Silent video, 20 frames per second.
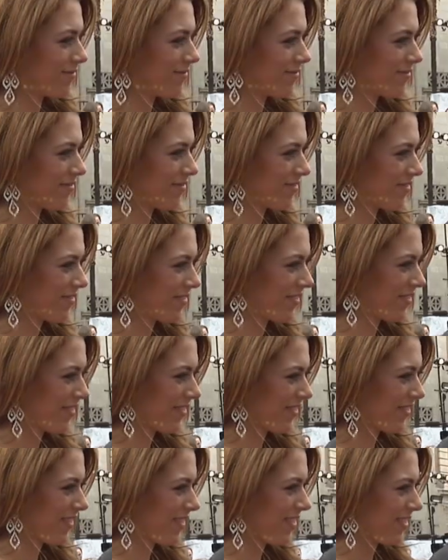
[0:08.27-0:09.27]

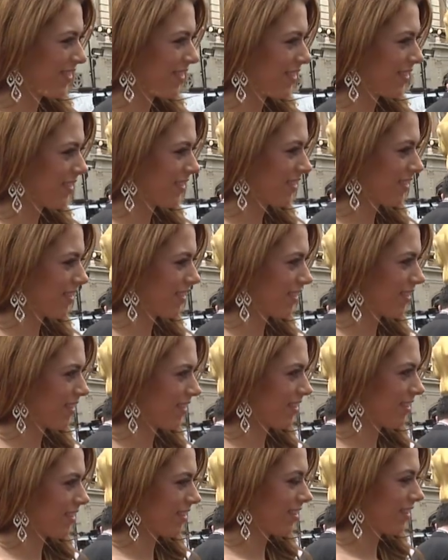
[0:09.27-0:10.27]

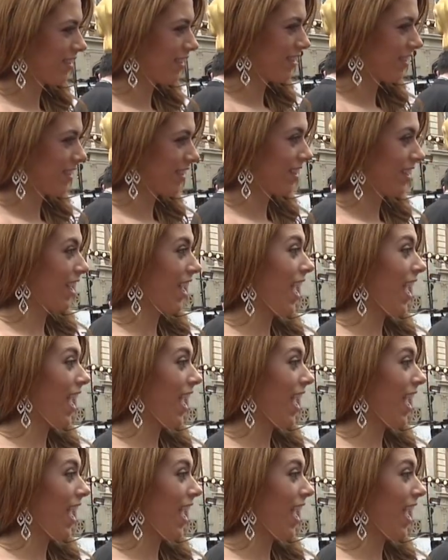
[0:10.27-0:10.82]
This person isn't speaking.